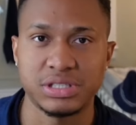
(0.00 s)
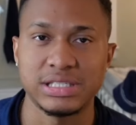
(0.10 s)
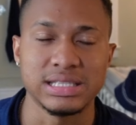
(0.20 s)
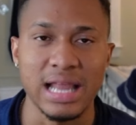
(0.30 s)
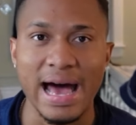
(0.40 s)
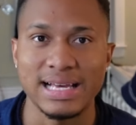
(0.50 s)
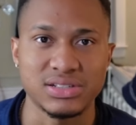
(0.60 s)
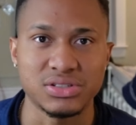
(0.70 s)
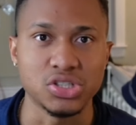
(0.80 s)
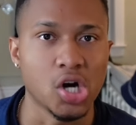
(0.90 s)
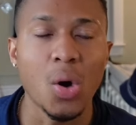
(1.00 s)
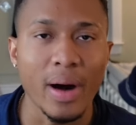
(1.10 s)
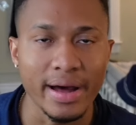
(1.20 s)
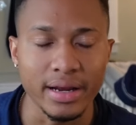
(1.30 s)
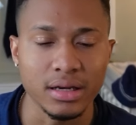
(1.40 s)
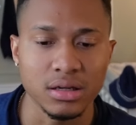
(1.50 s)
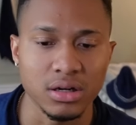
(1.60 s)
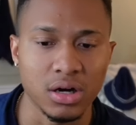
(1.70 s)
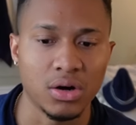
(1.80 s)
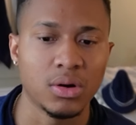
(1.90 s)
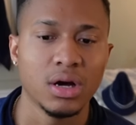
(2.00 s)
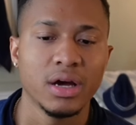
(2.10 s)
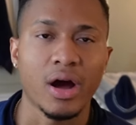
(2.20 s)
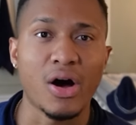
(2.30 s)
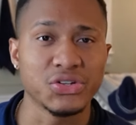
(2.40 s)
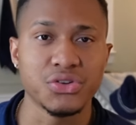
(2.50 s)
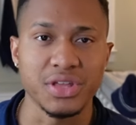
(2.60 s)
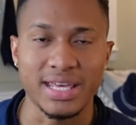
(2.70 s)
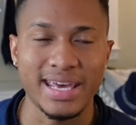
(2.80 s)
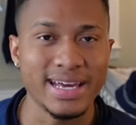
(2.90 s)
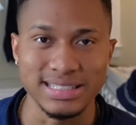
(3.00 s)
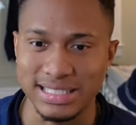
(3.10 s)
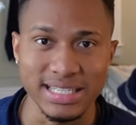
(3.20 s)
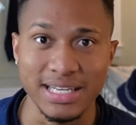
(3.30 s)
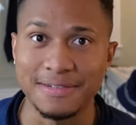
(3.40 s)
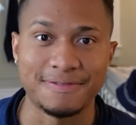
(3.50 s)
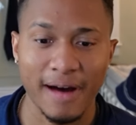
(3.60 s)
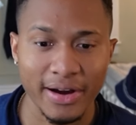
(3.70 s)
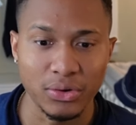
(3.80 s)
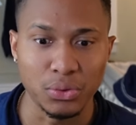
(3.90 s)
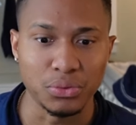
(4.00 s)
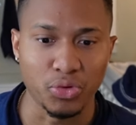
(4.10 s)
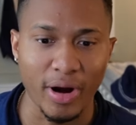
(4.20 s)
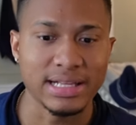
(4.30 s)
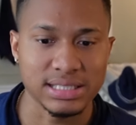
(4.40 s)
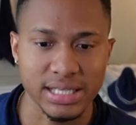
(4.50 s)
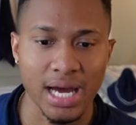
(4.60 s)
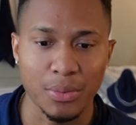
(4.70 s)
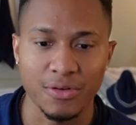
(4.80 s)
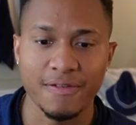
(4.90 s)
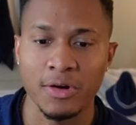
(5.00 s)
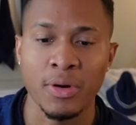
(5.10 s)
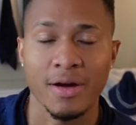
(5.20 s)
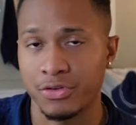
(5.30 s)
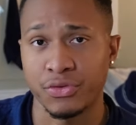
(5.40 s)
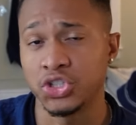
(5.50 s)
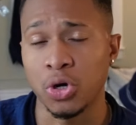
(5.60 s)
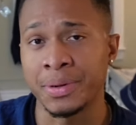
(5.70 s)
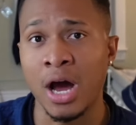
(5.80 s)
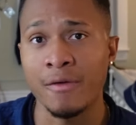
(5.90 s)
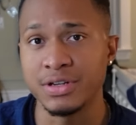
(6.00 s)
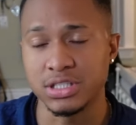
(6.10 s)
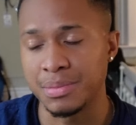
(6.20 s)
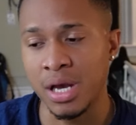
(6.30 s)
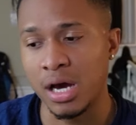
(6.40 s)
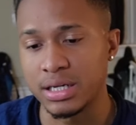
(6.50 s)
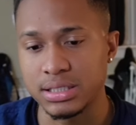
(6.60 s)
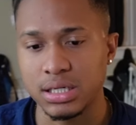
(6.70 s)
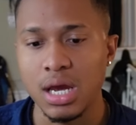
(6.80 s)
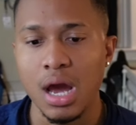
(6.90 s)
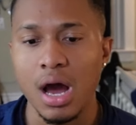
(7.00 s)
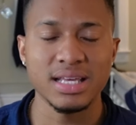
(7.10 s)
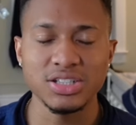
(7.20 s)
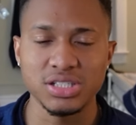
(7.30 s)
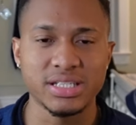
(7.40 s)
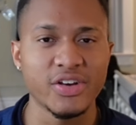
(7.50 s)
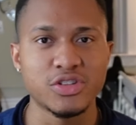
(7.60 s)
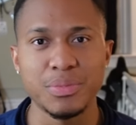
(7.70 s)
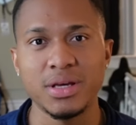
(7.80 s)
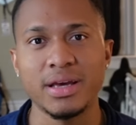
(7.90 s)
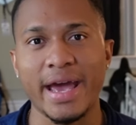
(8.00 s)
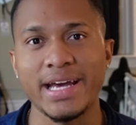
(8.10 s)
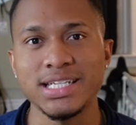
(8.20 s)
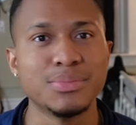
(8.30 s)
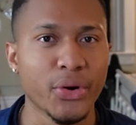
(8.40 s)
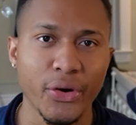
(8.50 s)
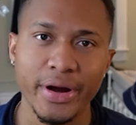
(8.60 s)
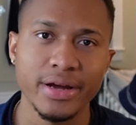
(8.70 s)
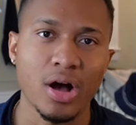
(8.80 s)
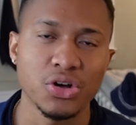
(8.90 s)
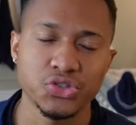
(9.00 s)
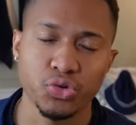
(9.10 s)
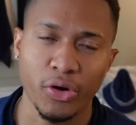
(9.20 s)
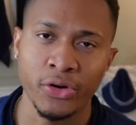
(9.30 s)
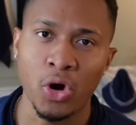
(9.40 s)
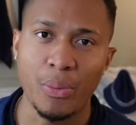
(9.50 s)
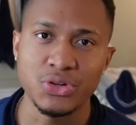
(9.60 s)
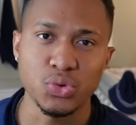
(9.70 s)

this was his last go at it, you know. Also, the kit didn't give final Grand Slam or final ever French Open outfit, to be honest. This thing just gives me Andy Murray, Australian